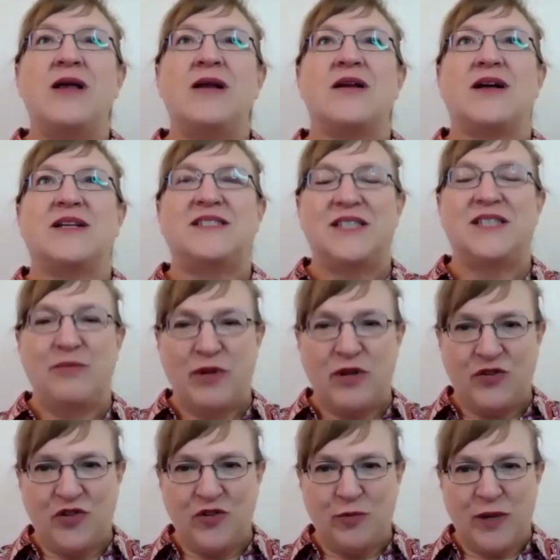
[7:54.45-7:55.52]
not sleeping
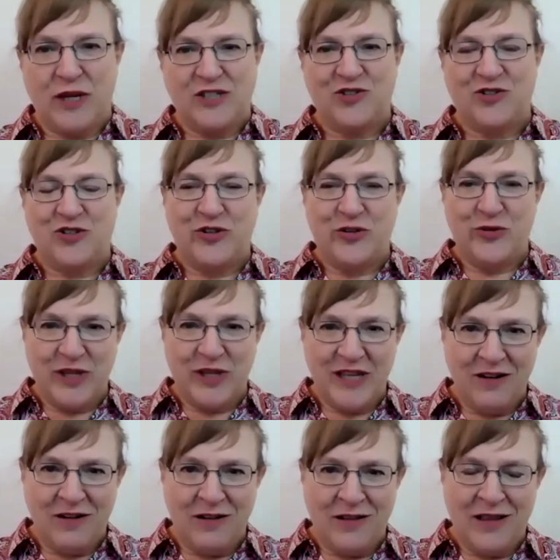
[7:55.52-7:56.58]
too much or too
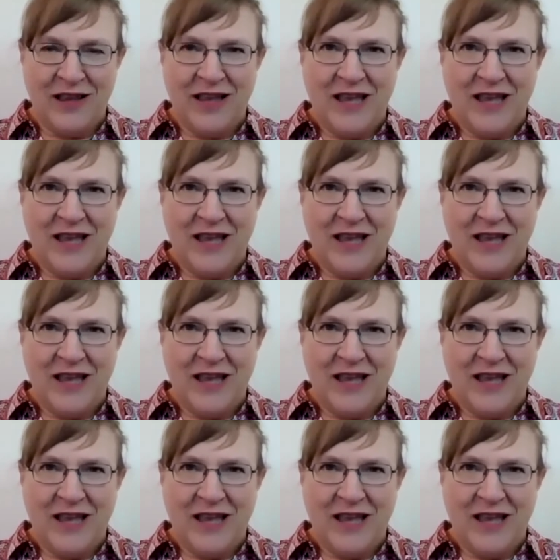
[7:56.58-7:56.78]
little,